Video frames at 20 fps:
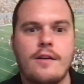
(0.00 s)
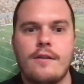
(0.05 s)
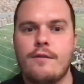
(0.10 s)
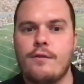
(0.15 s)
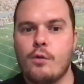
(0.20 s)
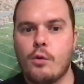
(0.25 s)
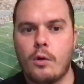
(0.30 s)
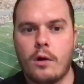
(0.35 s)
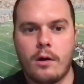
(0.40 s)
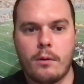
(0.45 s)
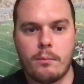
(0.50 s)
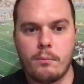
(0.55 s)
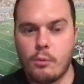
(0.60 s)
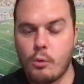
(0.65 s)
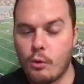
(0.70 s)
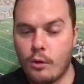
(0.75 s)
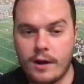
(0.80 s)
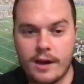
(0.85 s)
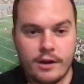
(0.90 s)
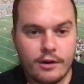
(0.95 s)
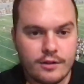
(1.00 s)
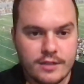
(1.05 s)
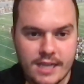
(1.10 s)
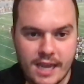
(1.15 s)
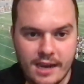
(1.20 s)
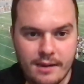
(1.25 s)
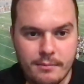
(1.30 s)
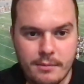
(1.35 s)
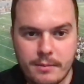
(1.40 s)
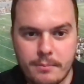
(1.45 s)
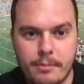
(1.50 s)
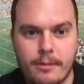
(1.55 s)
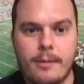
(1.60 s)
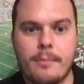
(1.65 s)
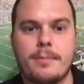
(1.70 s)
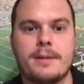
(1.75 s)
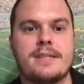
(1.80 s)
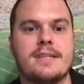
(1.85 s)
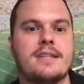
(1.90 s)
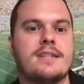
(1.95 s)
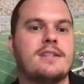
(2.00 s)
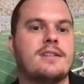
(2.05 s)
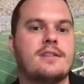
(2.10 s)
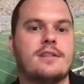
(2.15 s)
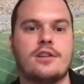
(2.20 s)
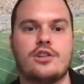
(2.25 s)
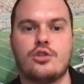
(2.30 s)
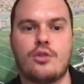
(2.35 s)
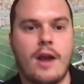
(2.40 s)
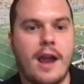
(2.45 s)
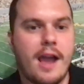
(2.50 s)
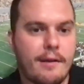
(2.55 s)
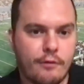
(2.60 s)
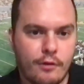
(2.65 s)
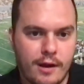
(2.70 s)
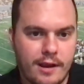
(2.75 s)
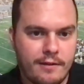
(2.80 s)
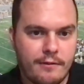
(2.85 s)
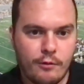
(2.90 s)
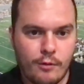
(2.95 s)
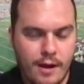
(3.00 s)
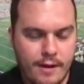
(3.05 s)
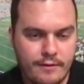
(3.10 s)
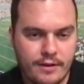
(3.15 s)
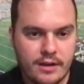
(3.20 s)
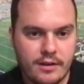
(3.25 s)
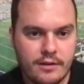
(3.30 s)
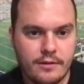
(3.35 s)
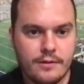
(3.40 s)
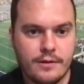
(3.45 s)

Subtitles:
for more entertainment purposes to drive revenue.